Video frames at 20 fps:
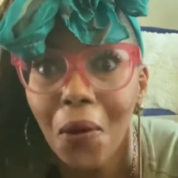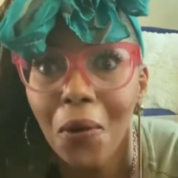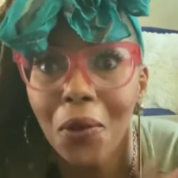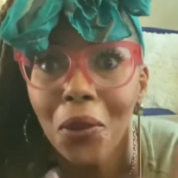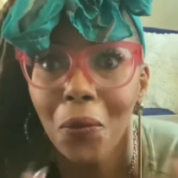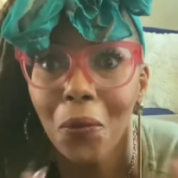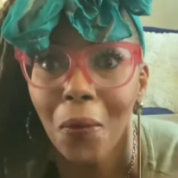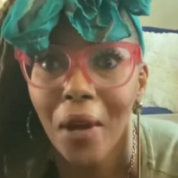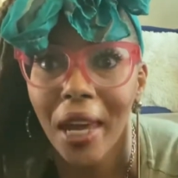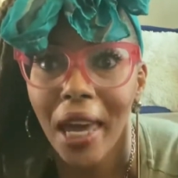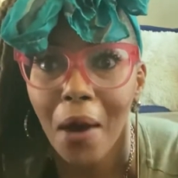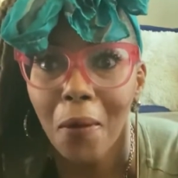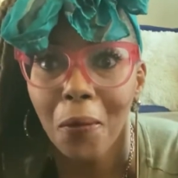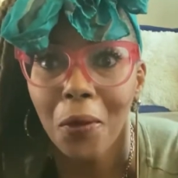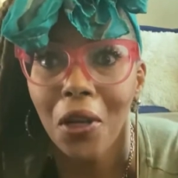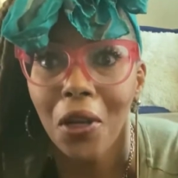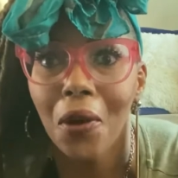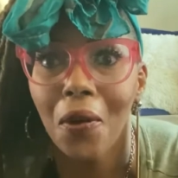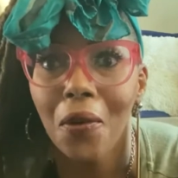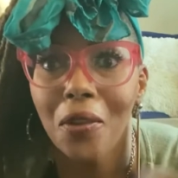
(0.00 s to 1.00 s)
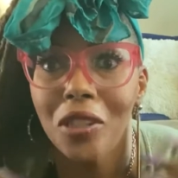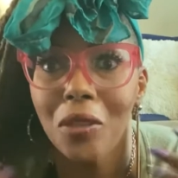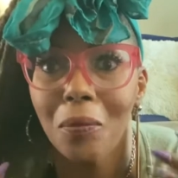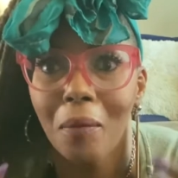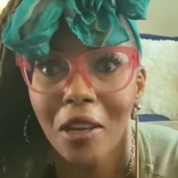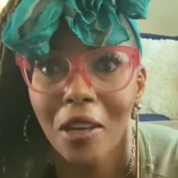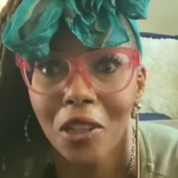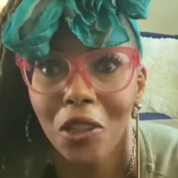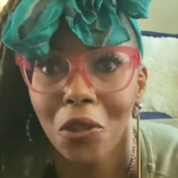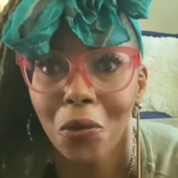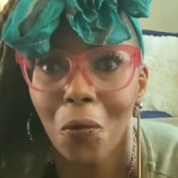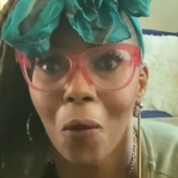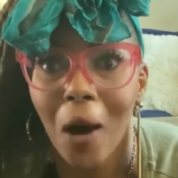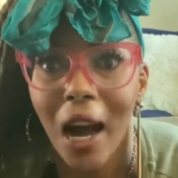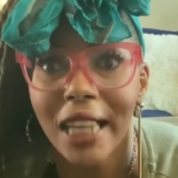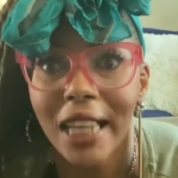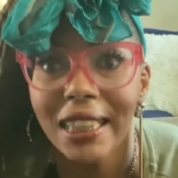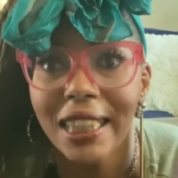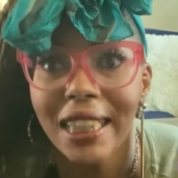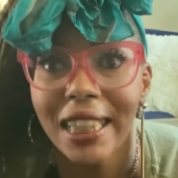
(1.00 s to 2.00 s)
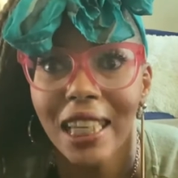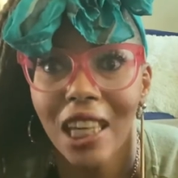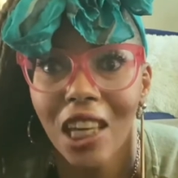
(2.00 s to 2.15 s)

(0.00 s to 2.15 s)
And the way I would know is about you watching it